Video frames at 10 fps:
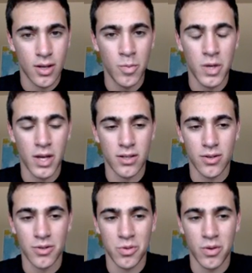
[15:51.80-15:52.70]
Hope you guys
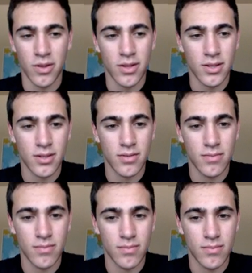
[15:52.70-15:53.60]
are enjoying this.
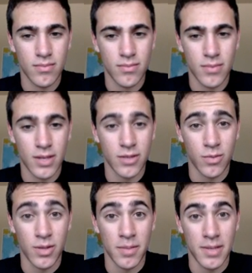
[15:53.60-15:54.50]
It's
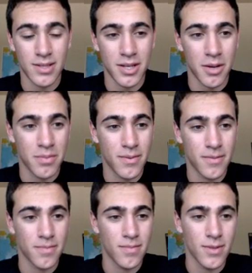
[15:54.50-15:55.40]
really messed up.
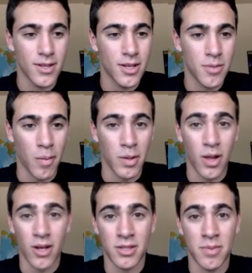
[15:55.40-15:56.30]
Probably
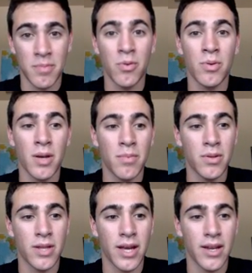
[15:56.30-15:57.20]
lost people when I
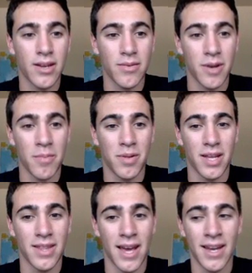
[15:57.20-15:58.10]

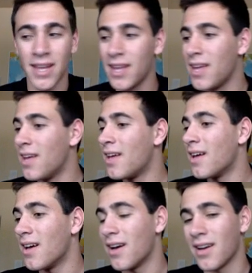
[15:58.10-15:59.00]
played that.
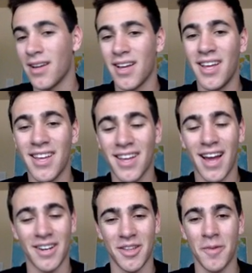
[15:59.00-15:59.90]

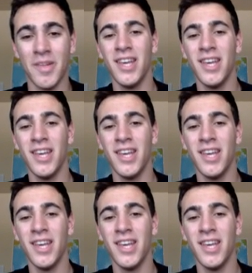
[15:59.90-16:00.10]
I don't know.